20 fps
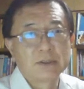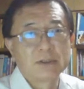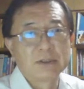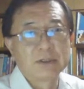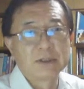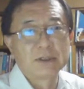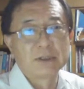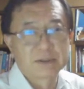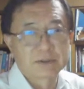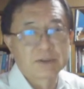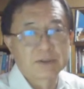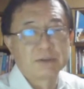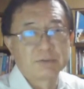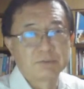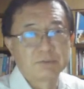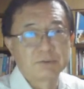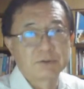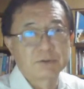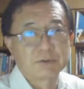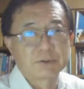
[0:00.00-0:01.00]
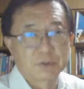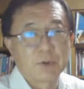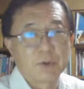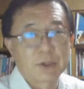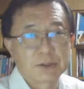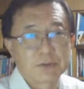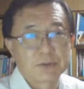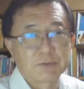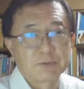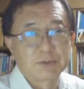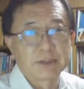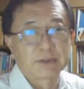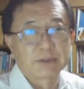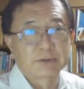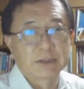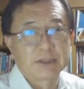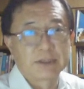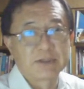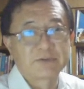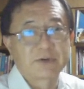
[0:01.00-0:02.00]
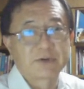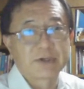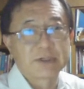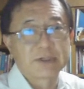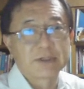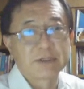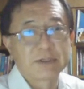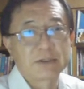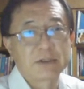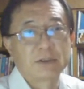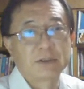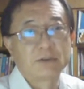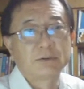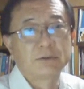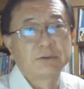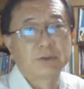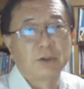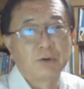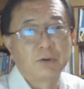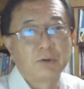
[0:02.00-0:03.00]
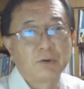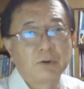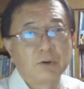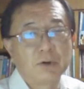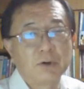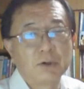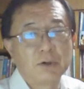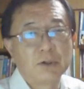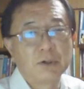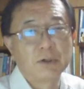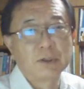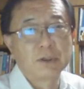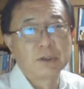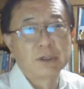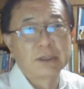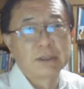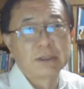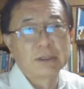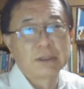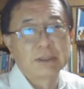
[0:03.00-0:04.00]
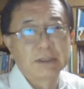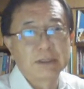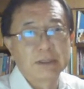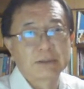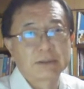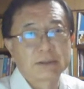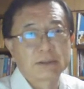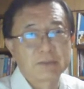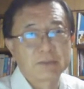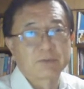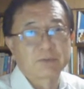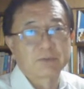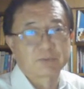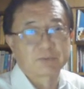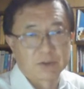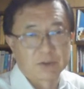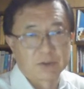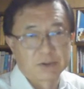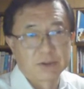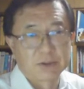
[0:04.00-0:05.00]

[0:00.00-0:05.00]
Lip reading: is the core's result is very low in terms of cost.